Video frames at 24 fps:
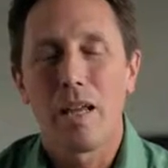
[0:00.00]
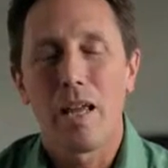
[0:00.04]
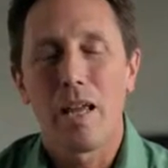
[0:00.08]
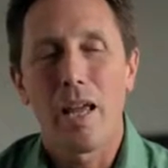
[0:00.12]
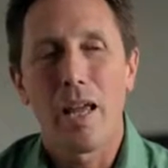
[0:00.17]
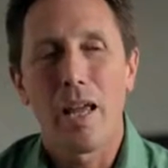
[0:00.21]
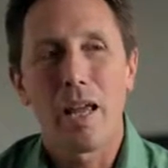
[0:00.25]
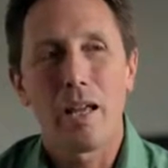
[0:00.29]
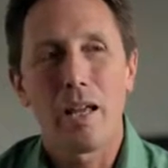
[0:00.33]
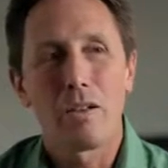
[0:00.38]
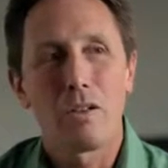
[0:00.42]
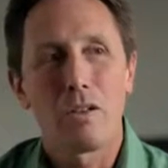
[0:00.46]

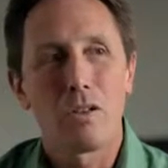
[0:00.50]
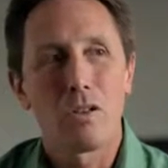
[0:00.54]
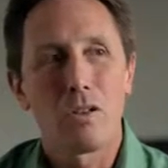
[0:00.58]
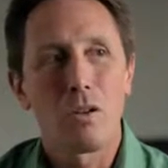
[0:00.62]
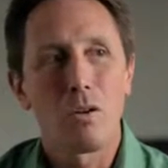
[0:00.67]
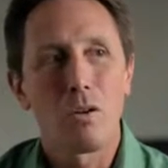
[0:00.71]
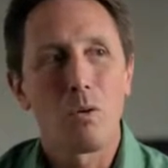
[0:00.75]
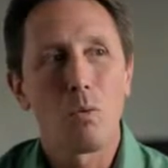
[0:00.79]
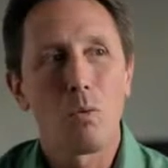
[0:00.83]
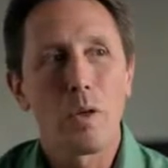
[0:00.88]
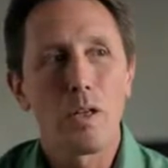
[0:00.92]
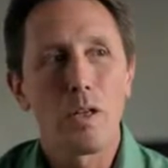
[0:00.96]
And
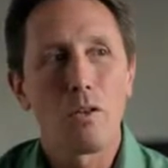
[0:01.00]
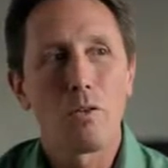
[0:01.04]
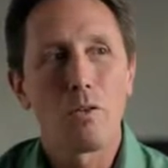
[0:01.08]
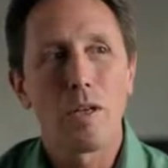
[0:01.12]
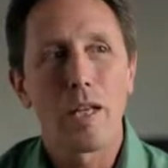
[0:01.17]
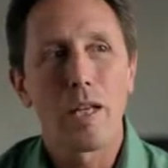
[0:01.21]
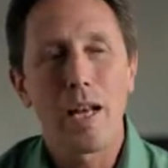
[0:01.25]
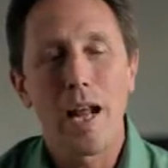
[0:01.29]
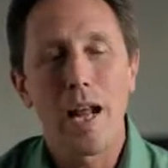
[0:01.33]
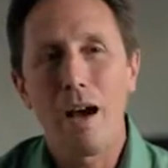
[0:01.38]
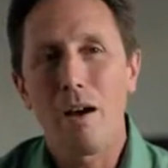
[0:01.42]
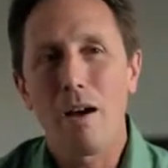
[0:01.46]
so when you
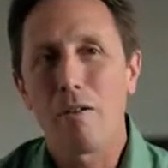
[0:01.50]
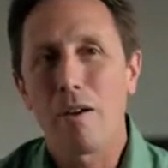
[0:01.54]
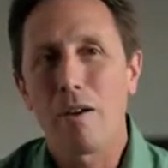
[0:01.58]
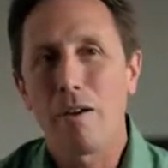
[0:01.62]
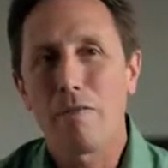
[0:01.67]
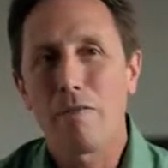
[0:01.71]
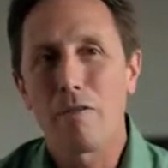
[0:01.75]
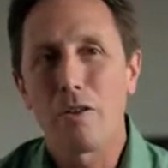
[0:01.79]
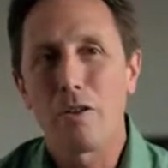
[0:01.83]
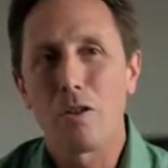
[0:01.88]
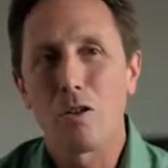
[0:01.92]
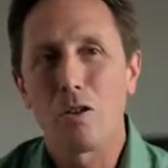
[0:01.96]
get out
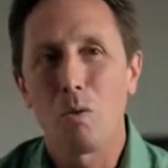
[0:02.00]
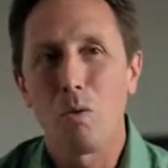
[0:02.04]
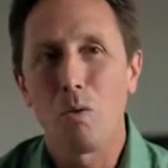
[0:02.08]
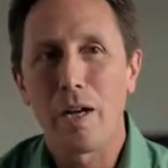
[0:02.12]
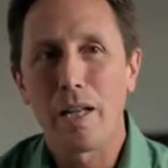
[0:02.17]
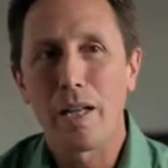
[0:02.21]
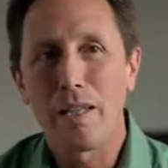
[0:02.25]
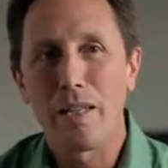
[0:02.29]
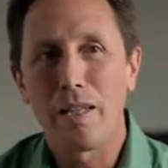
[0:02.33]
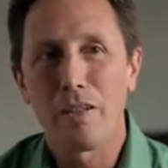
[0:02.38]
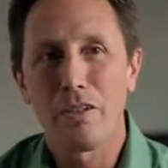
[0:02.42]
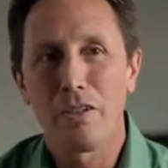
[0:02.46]
after
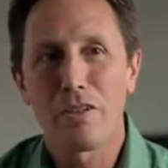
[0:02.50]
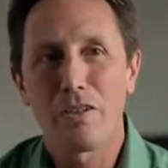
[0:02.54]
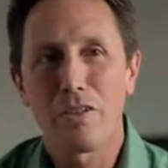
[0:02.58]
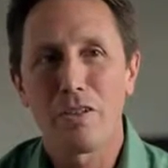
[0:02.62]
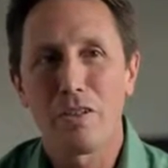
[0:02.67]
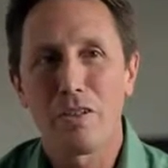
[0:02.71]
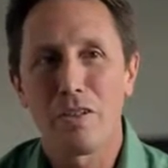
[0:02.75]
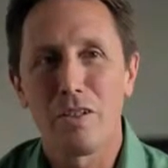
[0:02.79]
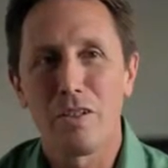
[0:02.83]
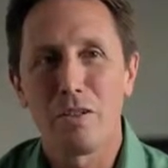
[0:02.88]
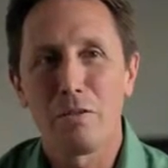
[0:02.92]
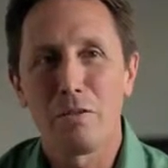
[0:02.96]
20 years
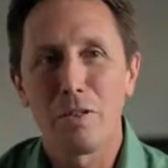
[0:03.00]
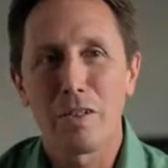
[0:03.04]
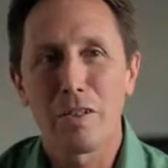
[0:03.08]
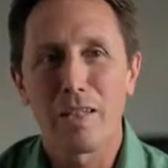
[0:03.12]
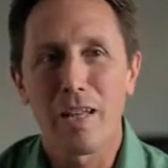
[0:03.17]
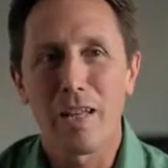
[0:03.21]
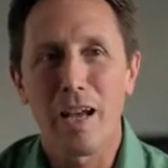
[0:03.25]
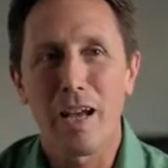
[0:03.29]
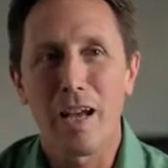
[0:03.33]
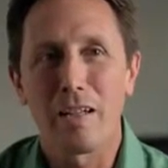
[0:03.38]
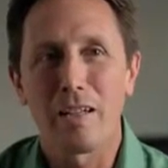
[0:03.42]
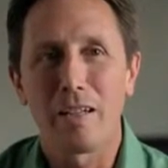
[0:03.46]
of doing
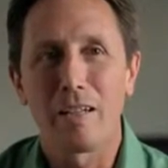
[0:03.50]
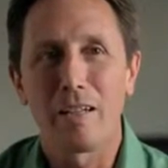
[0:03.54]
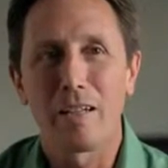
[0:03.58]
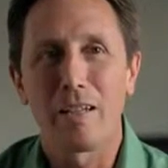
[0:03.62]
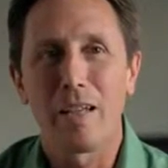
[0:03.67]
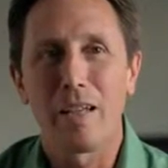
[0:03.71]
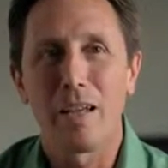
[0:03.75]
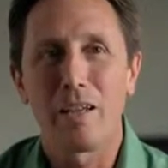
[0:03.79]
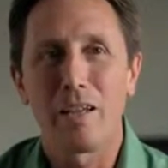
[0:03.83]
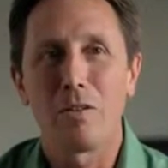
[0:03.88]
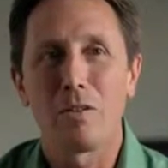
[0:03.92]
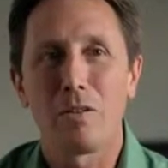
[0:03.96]
that,
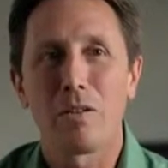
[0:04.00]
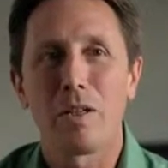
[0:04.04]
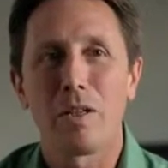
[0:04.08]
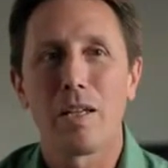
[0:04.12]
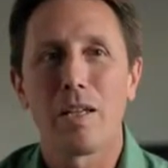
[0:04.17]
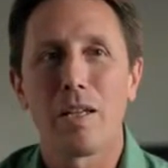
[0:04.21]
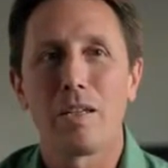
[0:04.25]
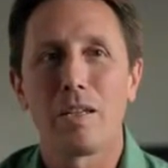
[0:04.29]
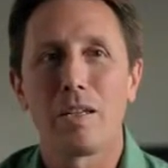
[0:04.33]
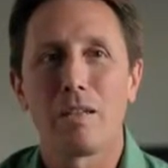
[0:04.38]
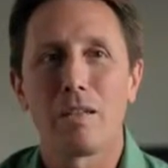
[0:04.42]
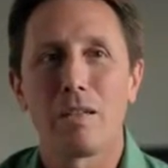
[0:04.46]
and you get
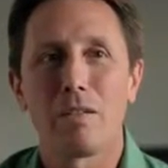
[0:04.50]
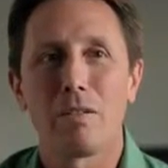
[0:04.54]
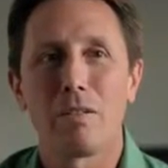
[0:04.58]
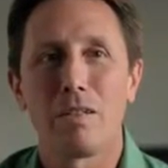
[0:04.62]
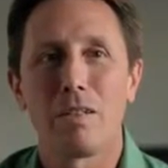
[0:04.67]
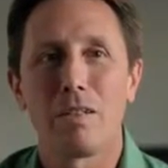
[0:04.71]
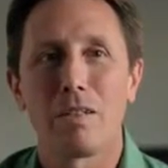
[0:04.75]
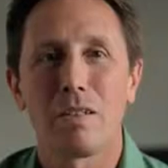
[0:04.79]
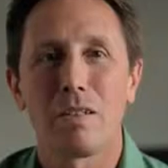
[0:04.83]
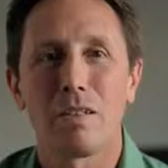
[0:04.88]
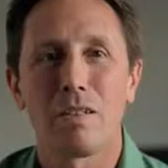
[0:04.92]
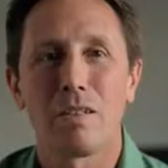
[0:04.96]
into
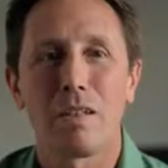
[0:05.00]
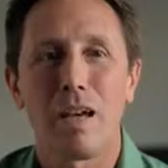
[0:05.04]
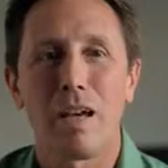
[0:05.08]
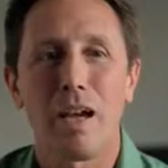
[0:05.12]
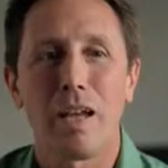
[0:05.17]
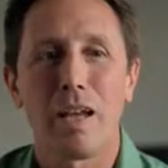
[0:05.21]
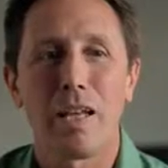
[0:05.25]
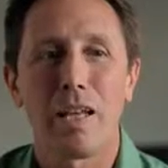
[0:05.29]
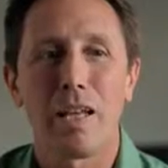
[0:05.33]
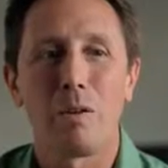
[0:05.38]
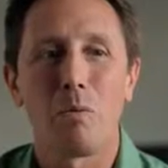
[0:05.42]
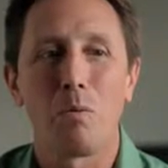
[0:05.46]
the
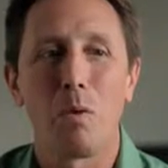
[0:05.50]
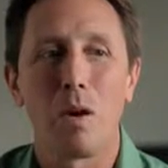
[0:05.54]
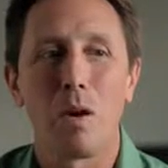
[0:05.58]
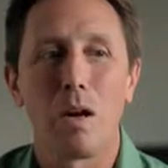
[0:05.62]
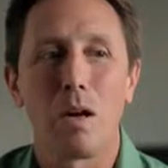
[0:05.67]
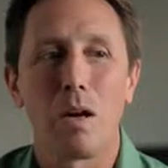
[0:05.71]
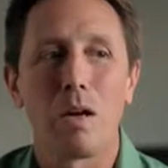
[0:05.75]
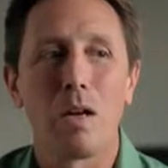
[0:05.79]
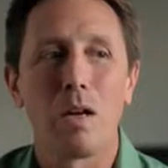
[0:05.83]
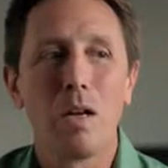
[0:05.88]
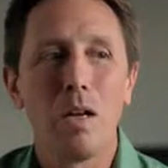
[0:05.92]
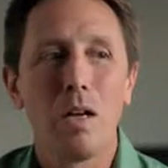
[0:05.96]
society
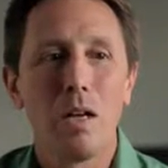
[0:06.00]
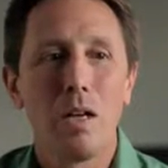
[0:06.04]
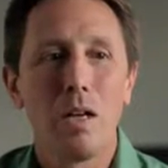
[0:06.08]
where,